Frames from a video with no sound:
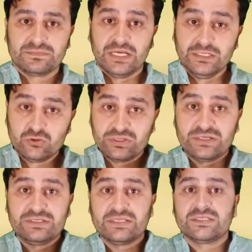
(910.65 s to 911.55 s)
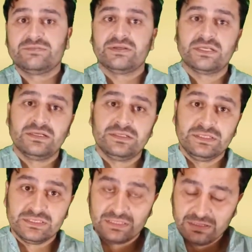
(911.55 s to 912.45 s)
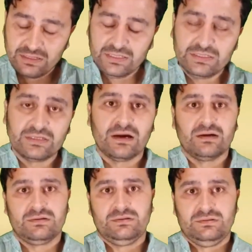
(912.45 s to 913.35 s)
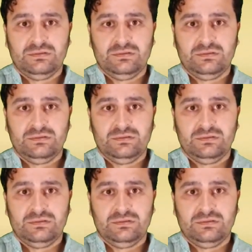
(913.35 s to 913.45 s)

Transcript: into the detention facilities in Iraq.